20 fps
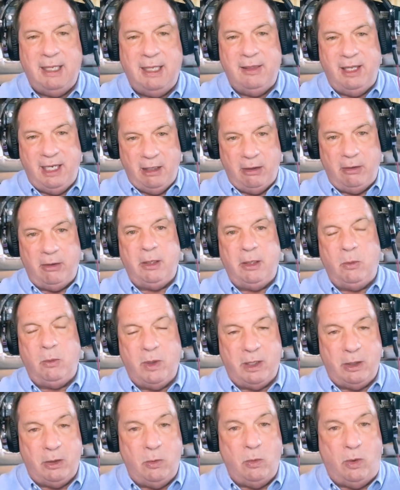in the area
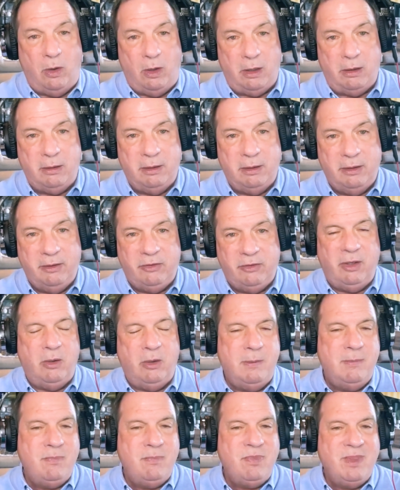where you are.
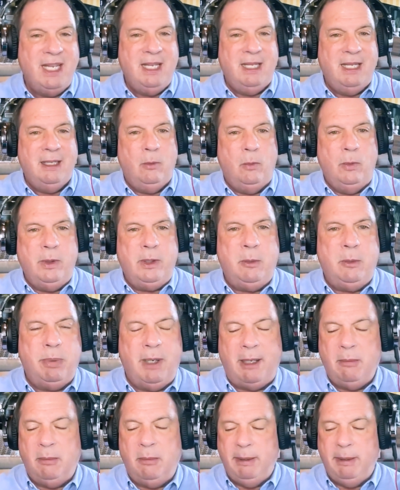So we could
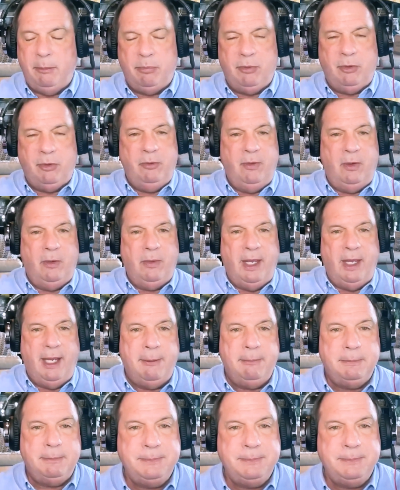probably improve on that.